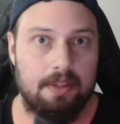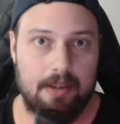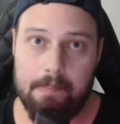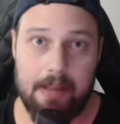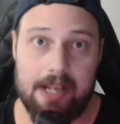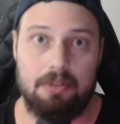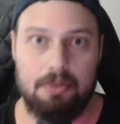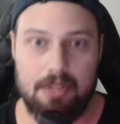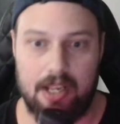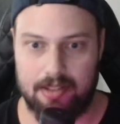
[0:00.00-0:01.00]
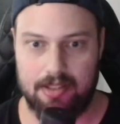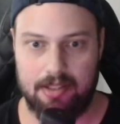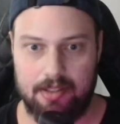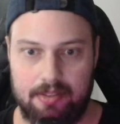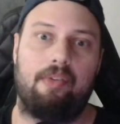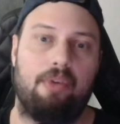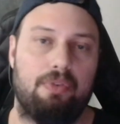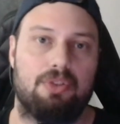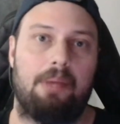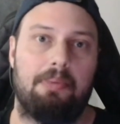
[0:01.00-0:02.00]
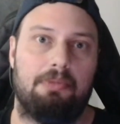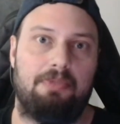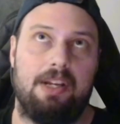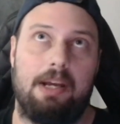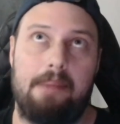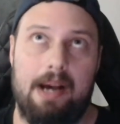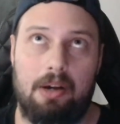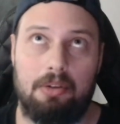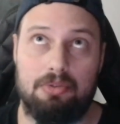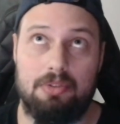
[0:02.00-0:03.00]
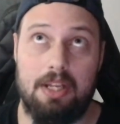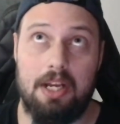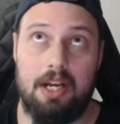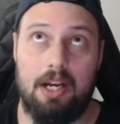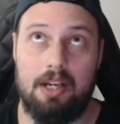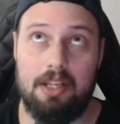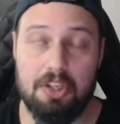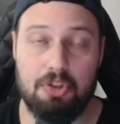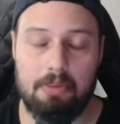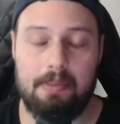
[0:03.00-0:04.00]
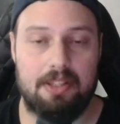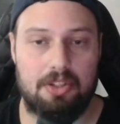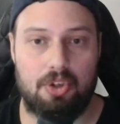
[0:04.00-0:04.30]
it makes no sense. We've stopped to think about the instrument